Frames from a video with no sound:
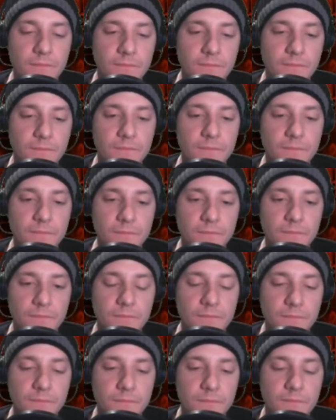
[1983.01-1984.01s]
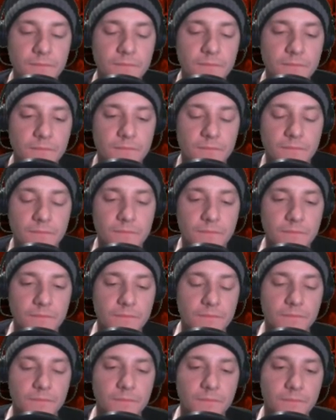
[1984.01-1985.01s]

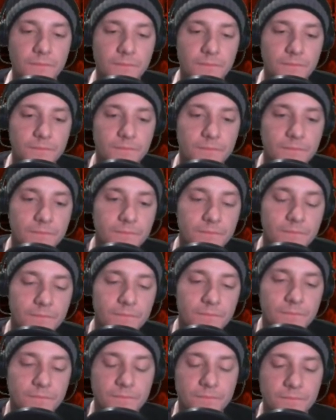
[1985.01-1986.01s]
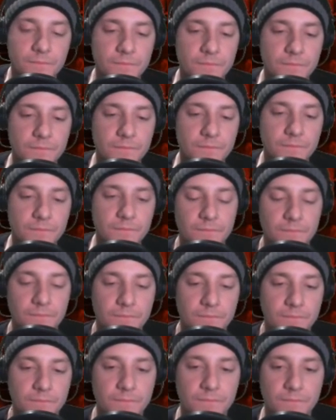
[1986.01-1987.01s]

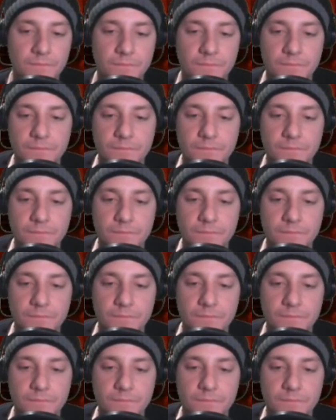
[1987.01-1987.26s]
This person isn't speaking.